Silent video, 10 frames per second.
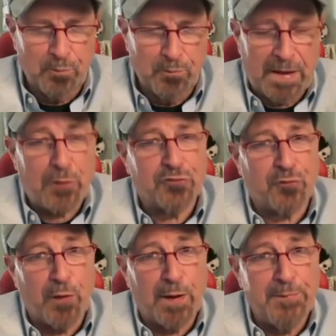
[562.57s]
now
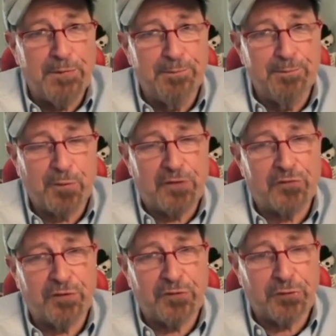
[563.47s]
scrubbed
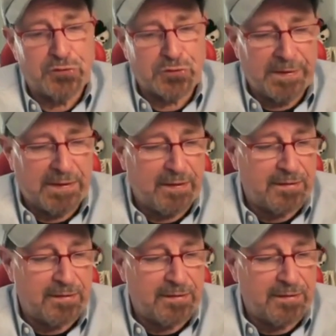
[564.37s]
presence on social media